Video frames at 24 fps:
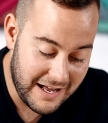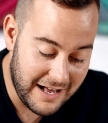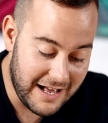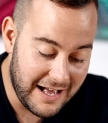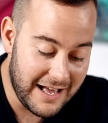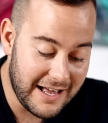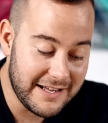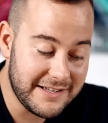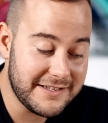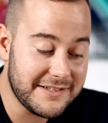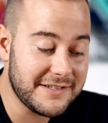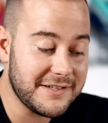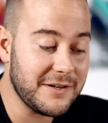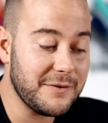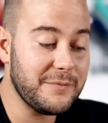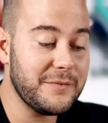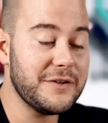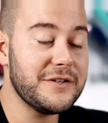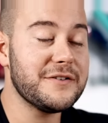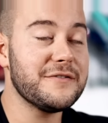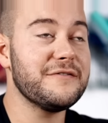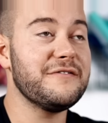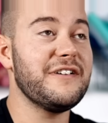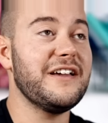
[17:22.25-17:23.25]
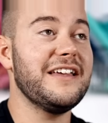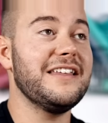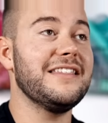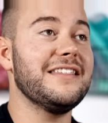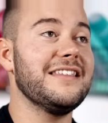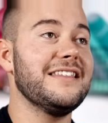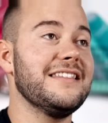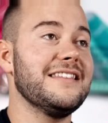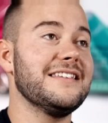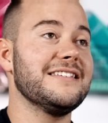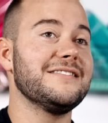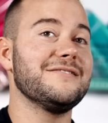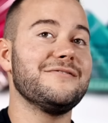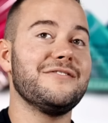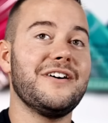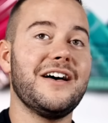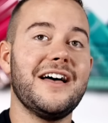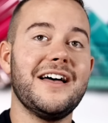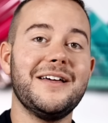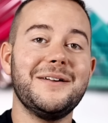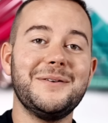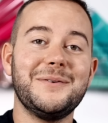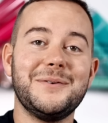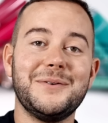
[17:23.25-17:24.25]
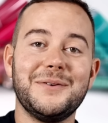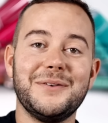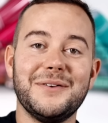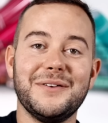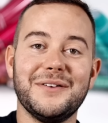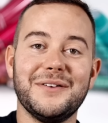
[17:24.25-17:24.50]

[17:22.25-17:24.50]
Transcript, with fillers: I had so much faith in this vinyl.